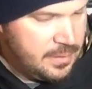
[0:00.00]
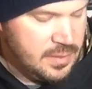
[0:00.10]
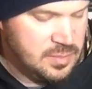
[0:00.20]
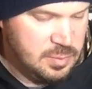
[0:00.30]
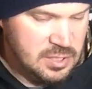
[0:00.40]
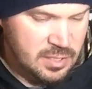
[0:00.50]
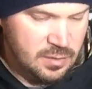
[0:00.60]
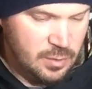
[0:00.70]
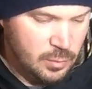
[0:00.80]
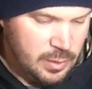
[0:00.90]
This
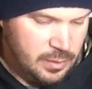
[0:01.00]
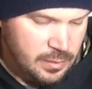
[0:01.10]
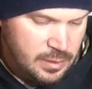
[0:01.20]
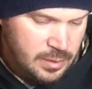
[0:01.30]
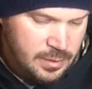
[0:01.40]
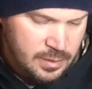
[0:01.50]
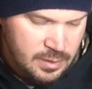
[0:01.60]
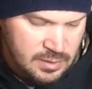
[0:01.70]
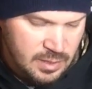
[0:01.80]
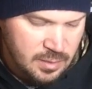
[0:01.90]
particular reel
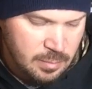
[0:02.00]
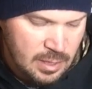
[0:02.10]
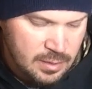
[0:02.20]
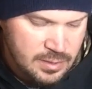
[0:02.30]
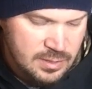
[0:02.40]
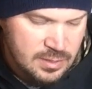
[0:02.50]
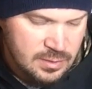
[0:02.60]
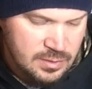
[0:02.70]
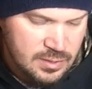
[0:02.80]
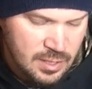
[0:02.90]
is a Cabela's
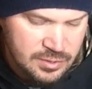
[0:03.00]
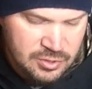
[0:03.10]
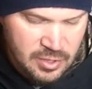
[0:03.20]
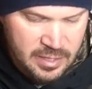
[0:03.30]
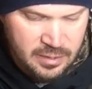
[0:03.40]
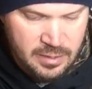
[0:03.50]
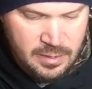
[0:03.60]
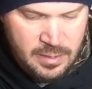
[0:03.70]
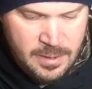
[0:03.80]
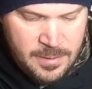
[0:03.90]
Salt
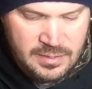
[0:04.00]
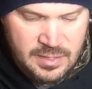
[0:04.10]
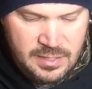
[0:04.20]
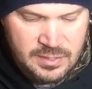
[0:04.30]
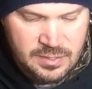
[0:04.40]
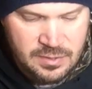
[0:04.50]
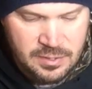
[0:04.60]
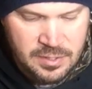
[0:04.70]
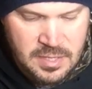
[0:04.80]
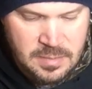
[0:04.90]
Striker
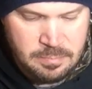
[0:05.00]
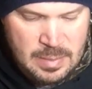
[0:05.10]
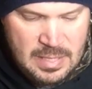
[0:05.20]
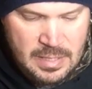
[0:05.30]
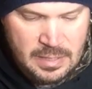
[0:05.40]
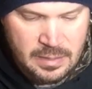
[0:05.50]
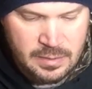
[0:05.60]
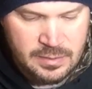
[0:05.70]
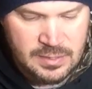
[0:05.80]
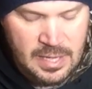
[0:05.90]
SS30B
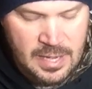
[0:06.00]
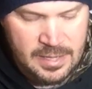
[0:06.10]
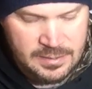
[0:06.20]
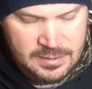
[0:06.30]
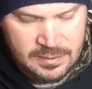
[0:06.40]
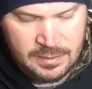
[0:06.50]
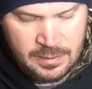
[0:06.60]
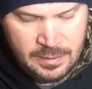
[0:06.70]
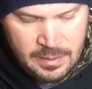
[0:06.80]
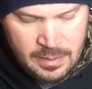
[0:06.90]
size,
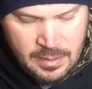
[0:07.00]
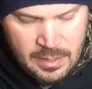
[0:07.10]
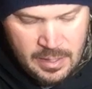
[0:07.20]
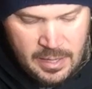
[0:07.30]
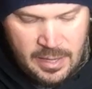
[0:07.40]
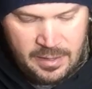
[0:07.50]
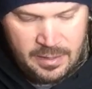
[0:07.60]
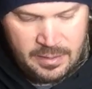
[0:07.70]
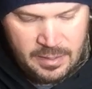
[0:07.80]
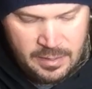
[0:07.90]

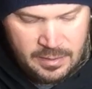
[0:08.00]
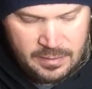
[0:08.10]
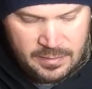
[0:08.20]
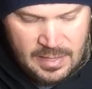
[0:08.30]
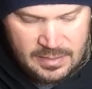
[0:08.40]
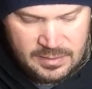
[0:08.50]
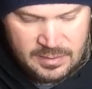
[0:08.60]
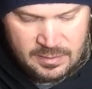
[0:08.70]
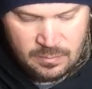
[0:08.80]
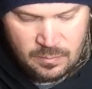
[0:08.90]
and
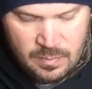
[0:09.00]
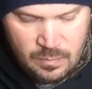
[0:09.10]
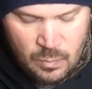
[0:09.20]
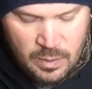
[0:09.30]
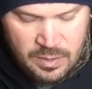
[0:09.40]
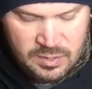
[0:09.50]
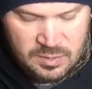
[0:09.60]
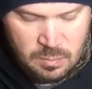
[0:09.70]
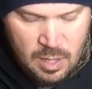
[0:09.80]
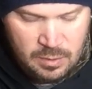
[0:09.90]
that's one of the
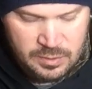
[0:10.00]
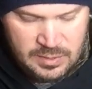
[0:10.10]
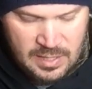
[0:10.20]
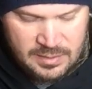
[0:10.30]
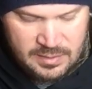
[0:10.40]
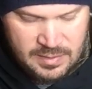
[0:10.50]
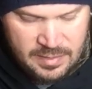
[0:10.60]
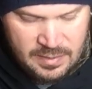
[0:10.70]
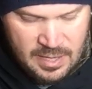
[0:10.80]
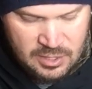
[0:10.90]
smaller sizes
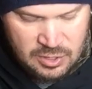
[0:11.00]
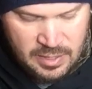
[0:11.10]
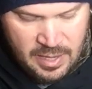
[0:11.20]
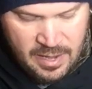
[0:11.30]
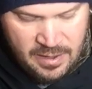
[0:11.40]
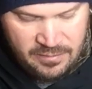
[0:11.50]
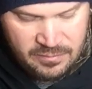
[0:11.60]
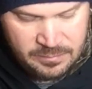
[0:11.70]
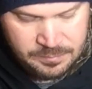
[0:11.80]
that they actually have,